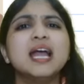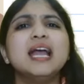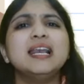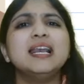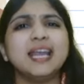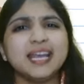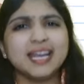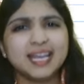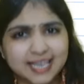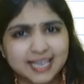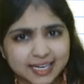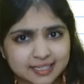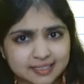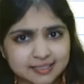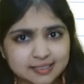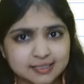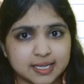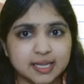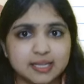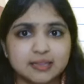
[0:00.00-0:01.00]
Like, let
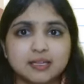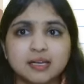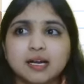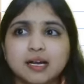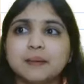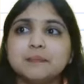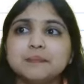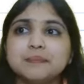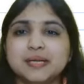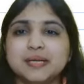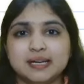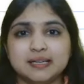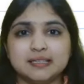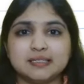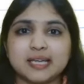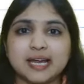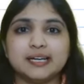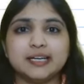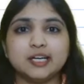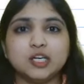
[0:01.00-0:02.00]
us say the company
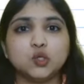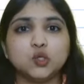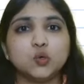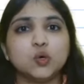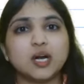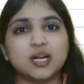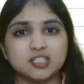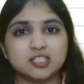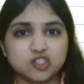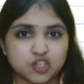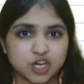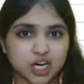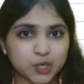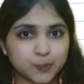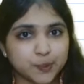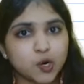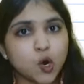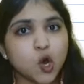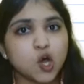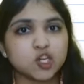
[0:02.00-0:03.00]
decided to construct
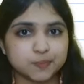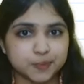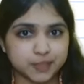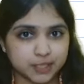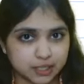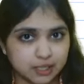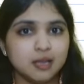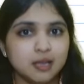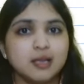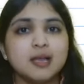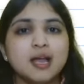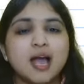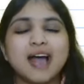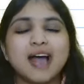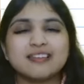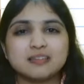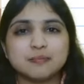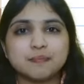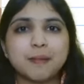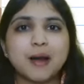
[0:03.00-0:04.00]
one hospital
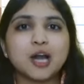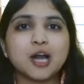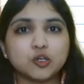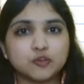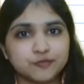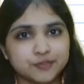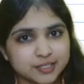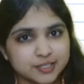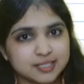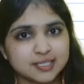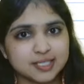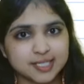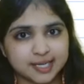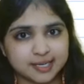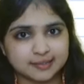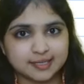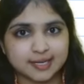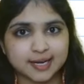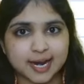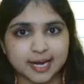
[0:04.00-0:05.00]
as a part of its
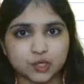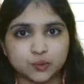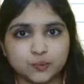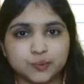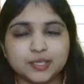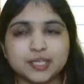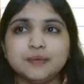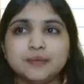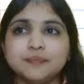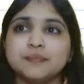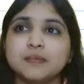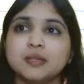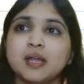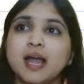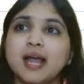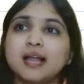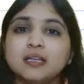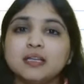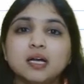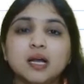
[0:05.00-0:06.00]
CSR activity,
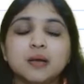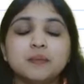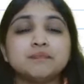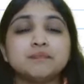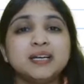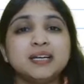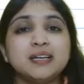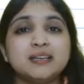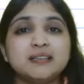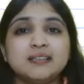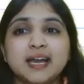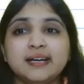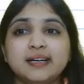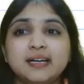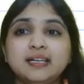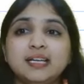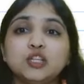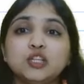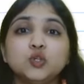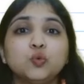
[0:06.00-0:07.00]
and the company
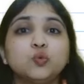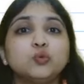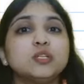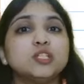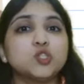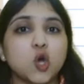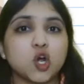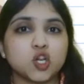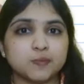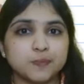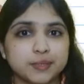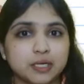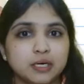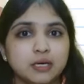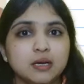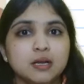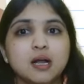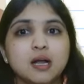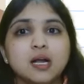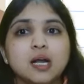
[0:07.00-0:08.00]
decided that through this hospital,
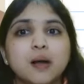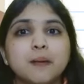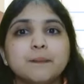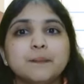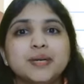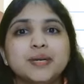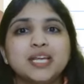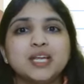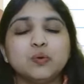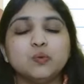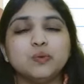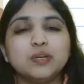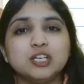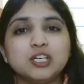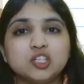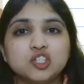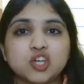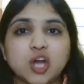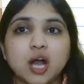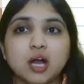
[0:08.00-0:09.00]
the company
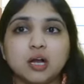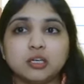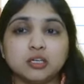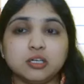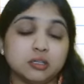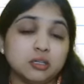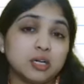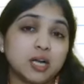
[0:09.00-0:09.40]
will charge